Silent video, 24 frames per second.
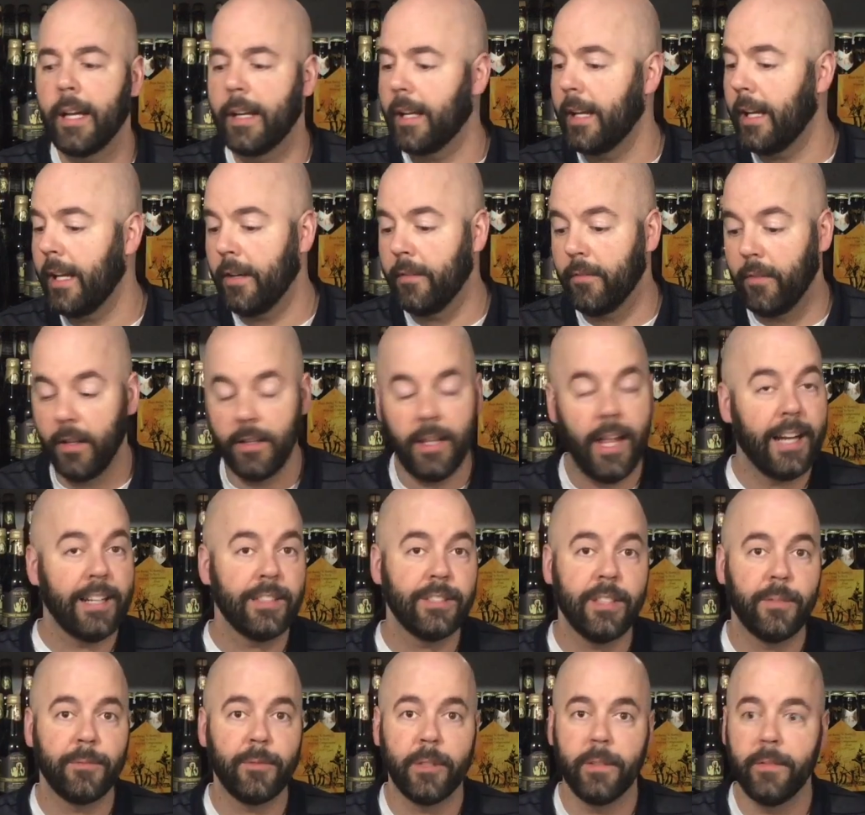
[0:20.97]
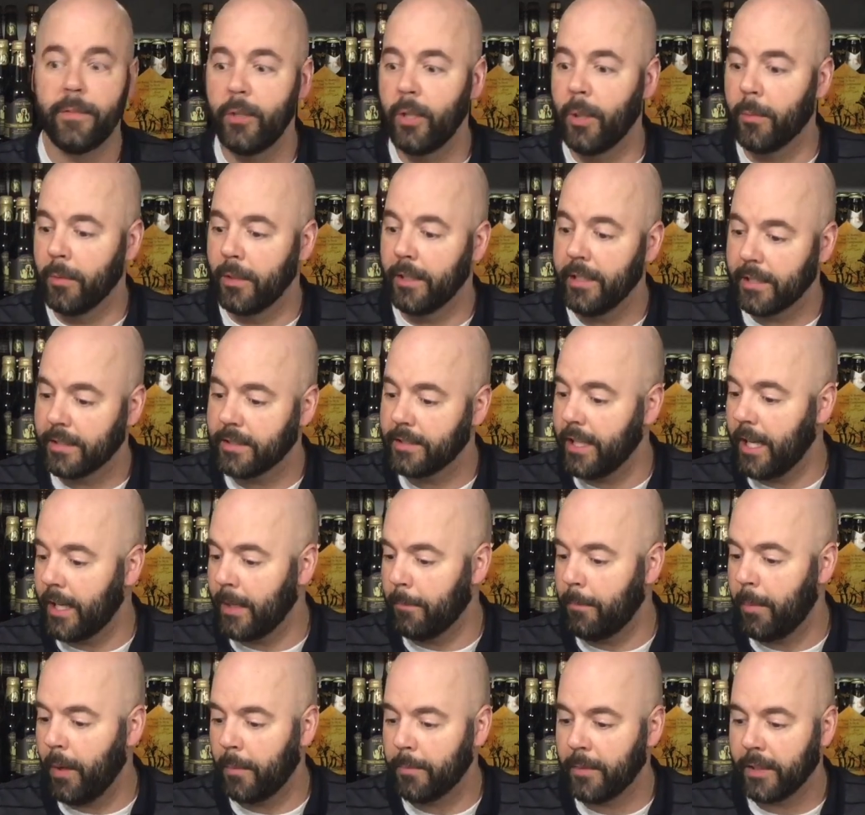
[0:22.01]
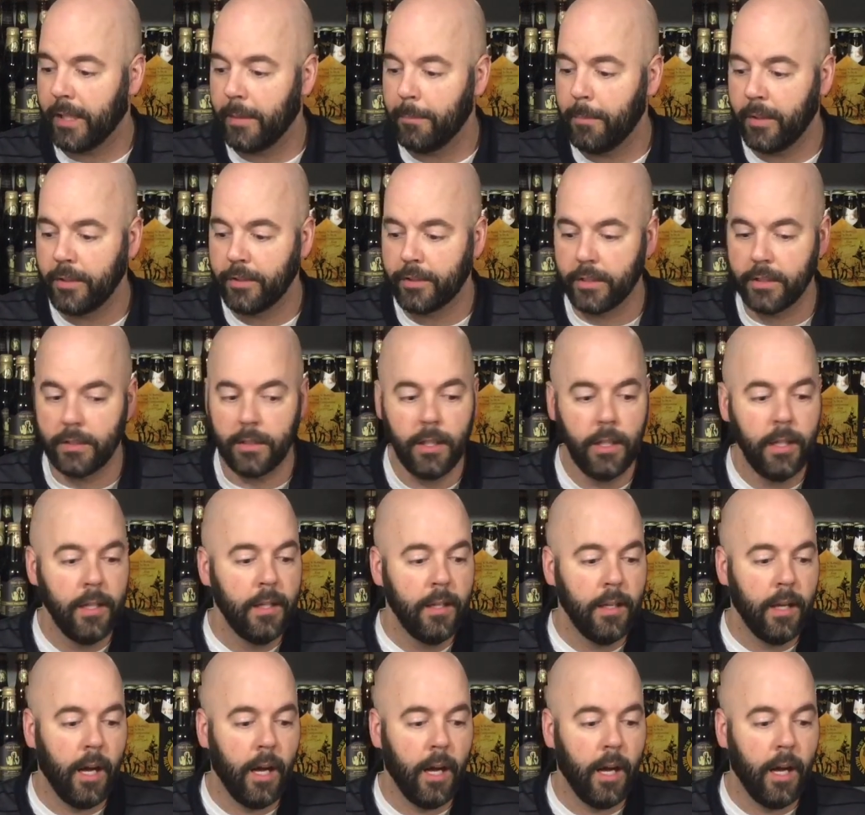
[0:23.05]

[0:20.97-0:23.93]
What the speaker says: I have a lot of stuff to review. I'm really excited. I'm pumped. I got a bunch of